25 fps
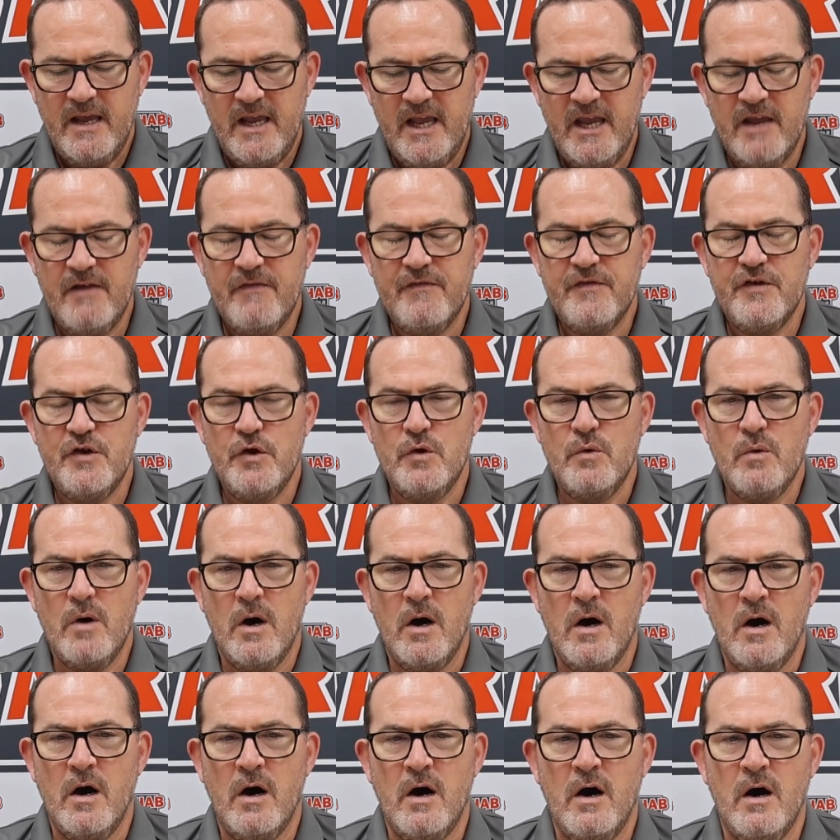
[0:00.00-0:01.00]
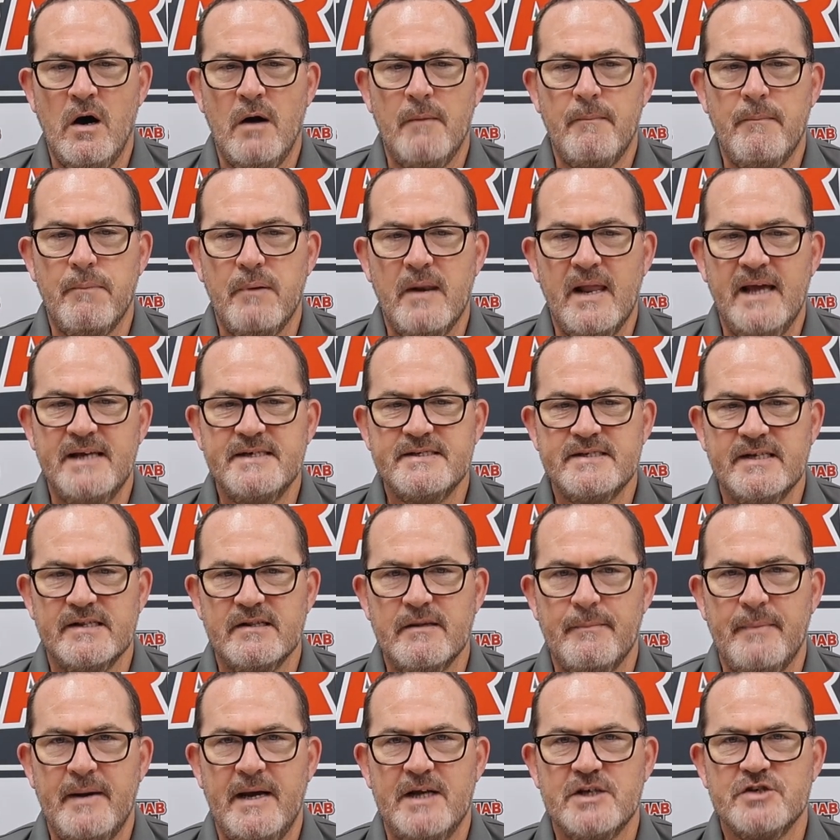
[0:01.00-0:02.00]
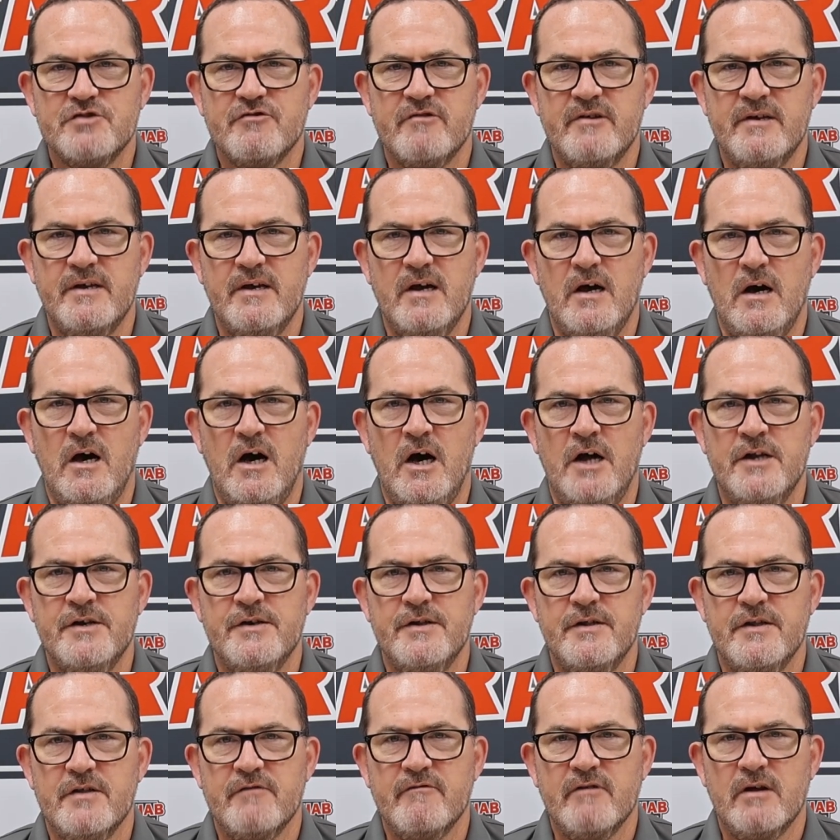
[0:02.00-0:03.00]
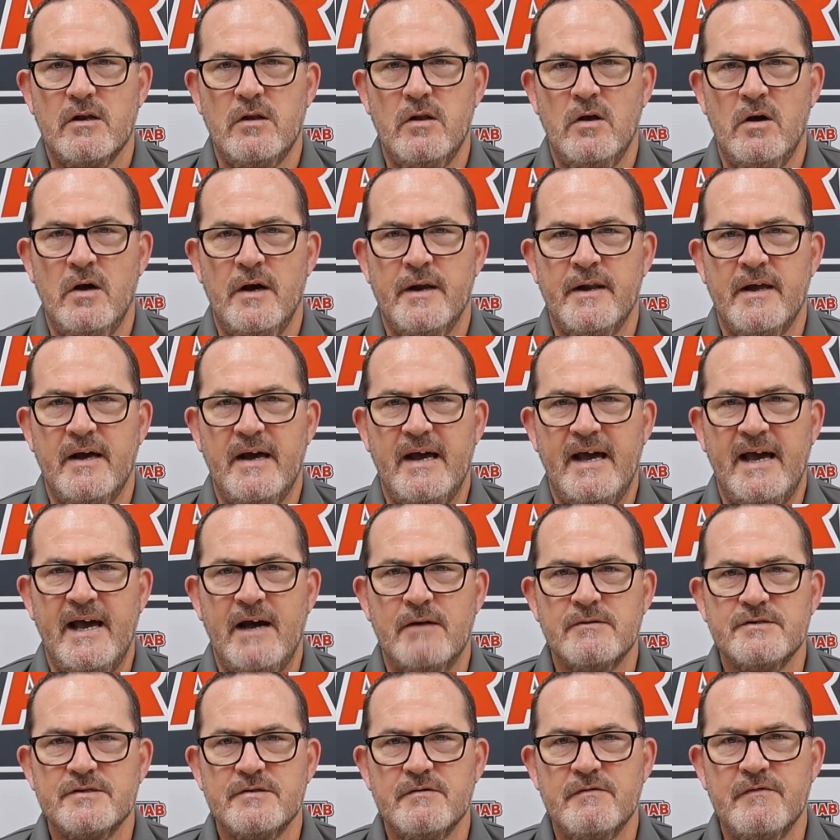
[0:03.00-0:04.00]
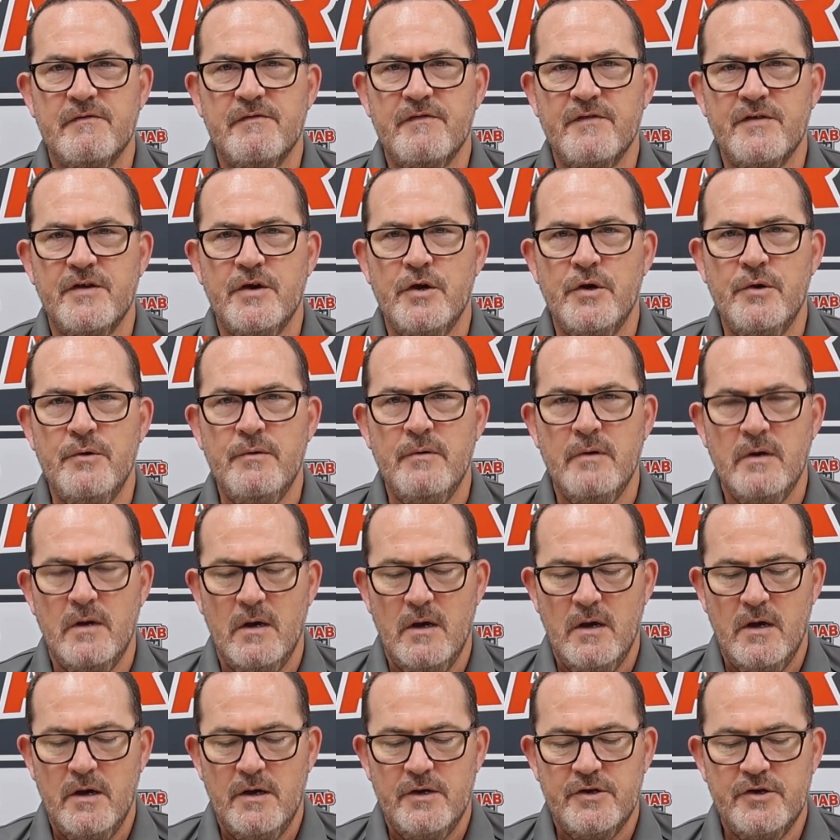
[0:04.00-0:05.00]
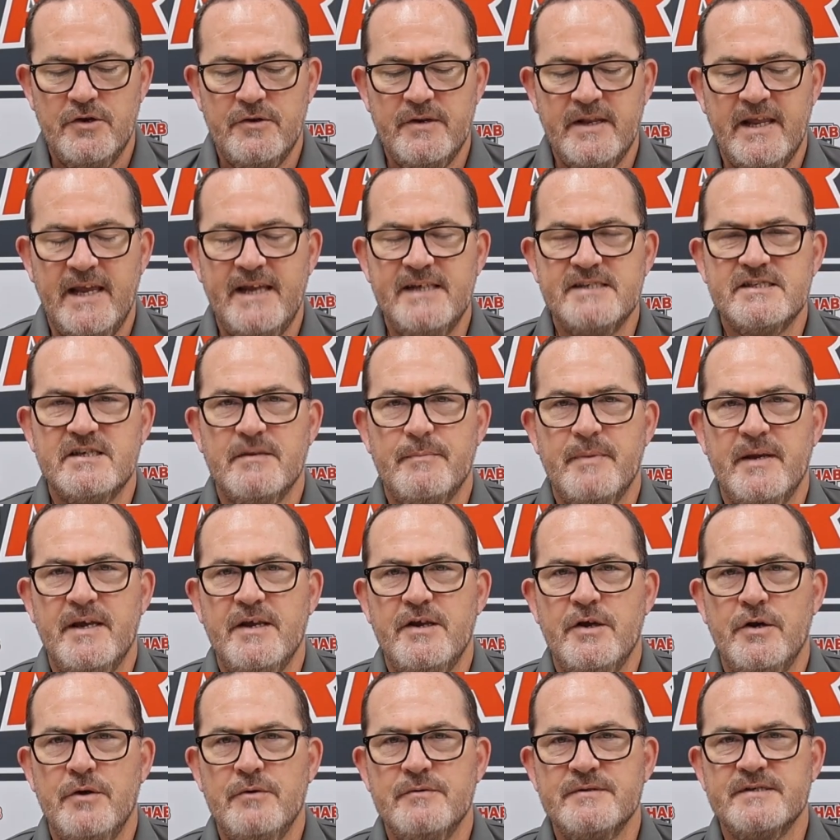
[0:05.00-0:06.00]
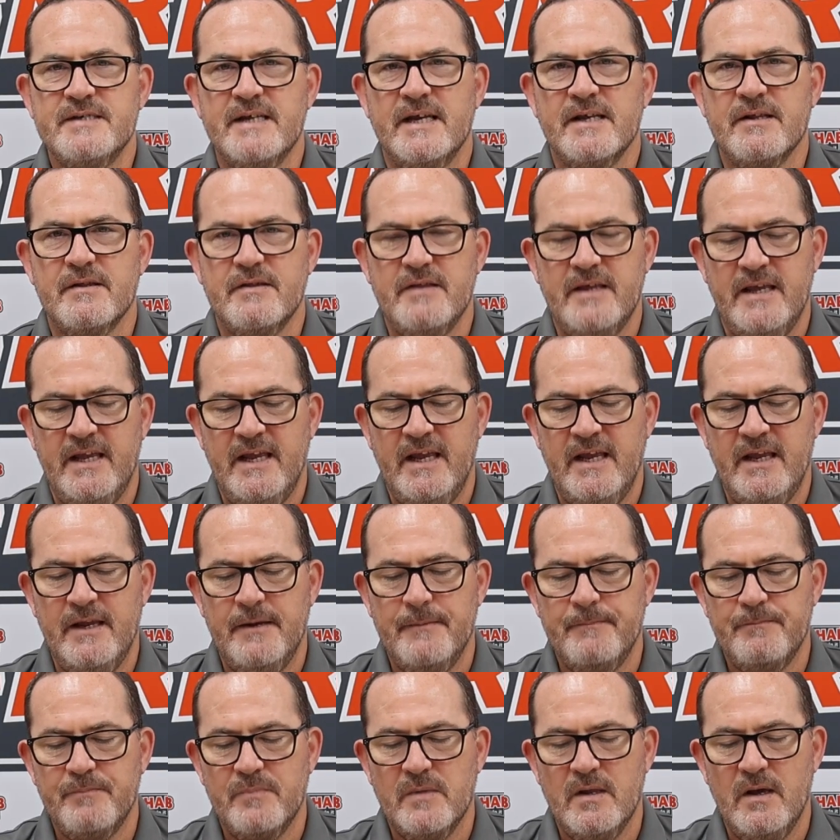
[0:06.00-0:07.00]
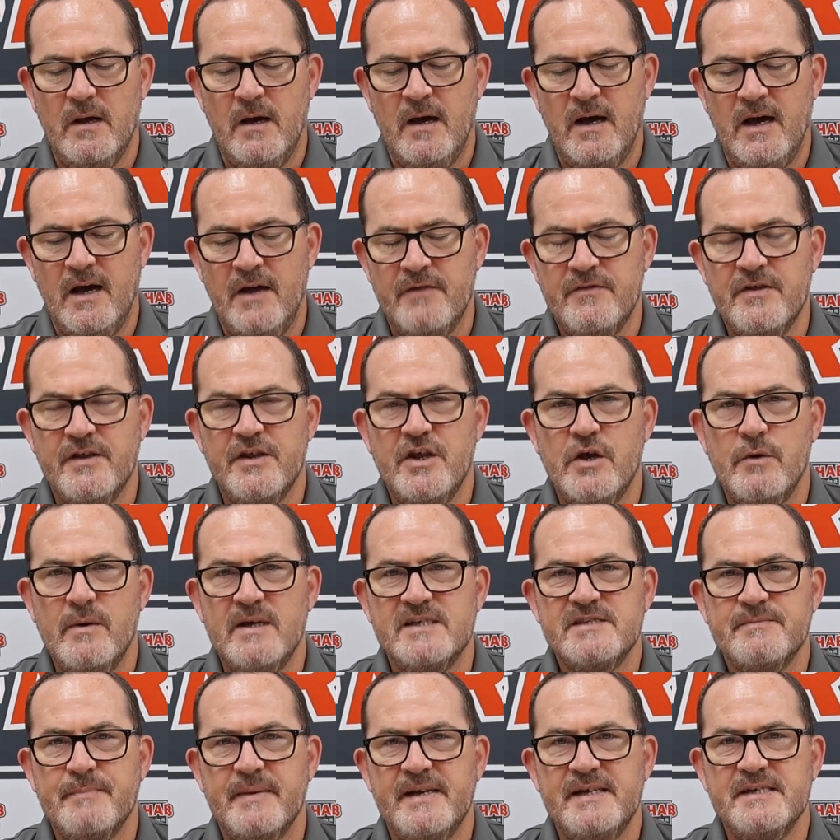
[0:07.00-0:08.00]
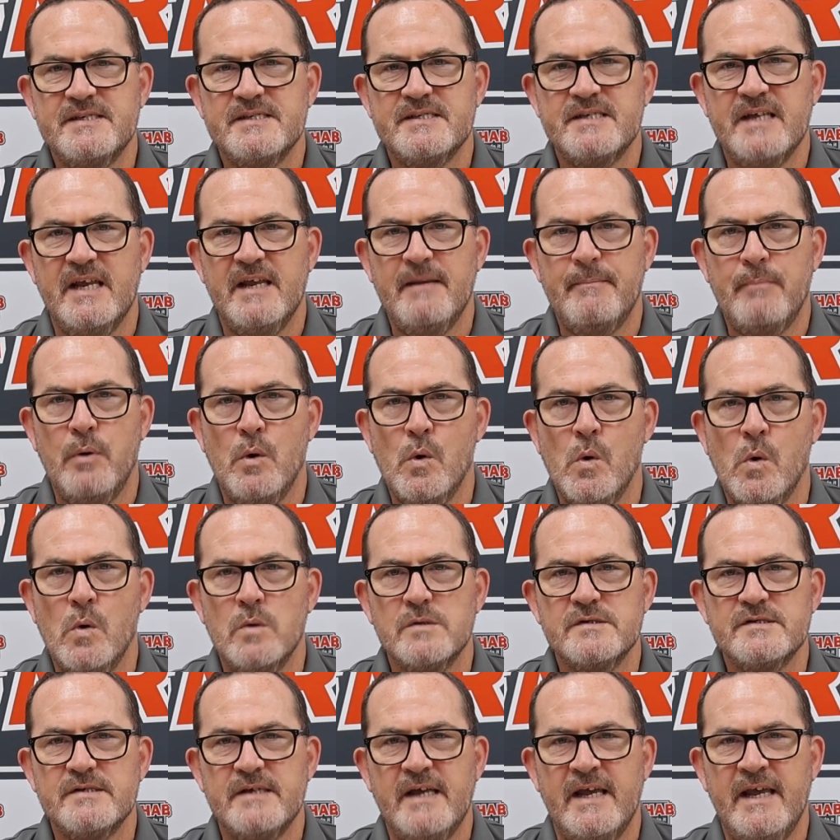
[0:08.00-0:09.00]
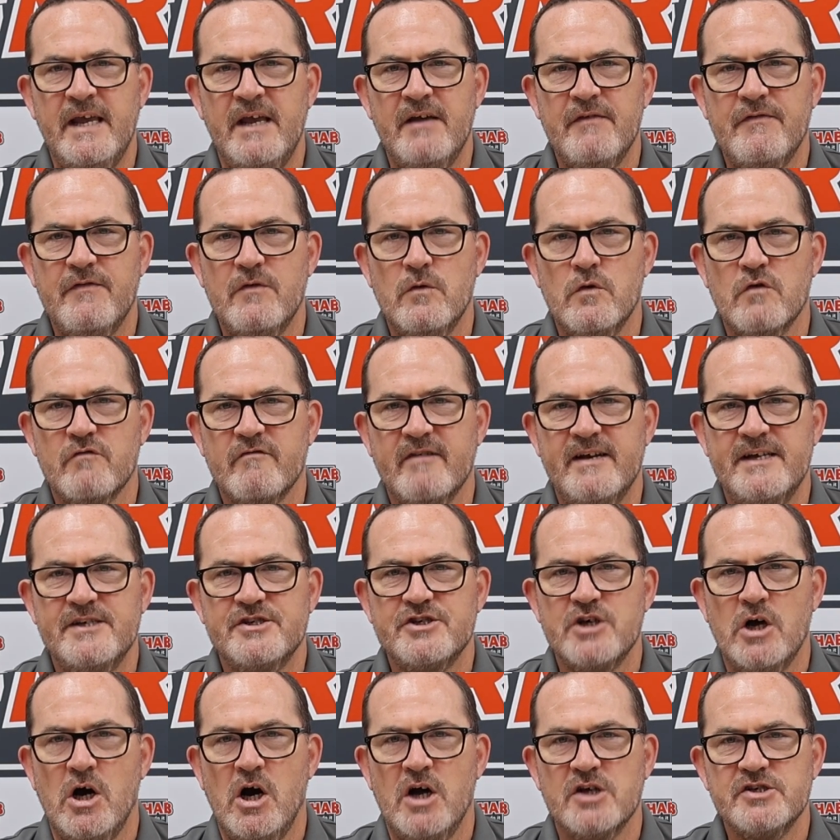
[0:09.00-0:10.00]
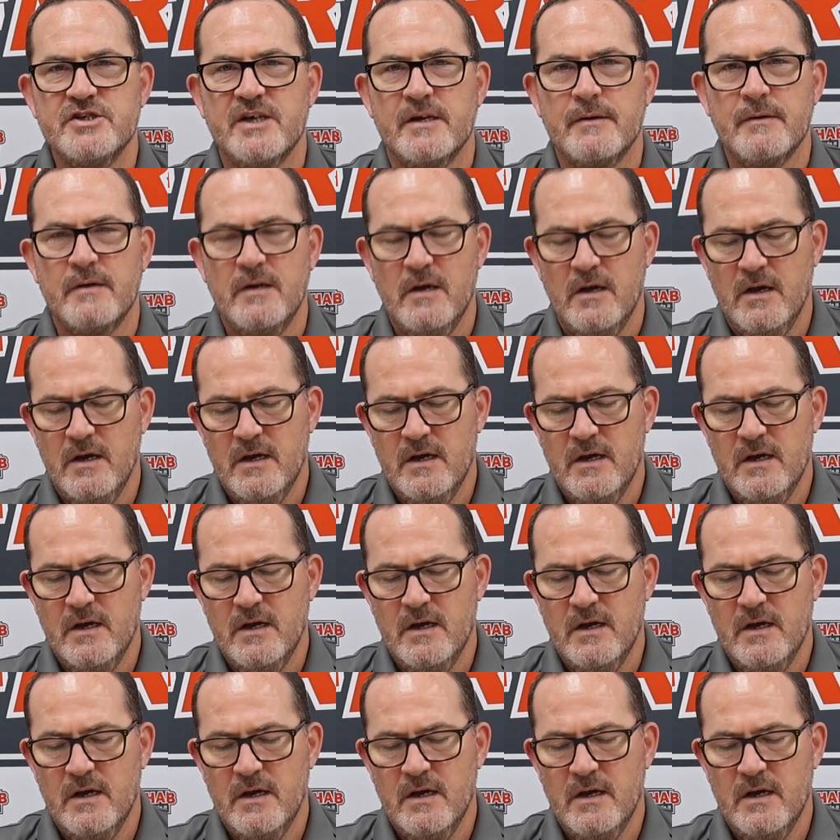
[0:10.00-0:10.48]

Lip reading: If you are placing the battery under the recliner out of view, you need to be using the USB-C port here for recharging.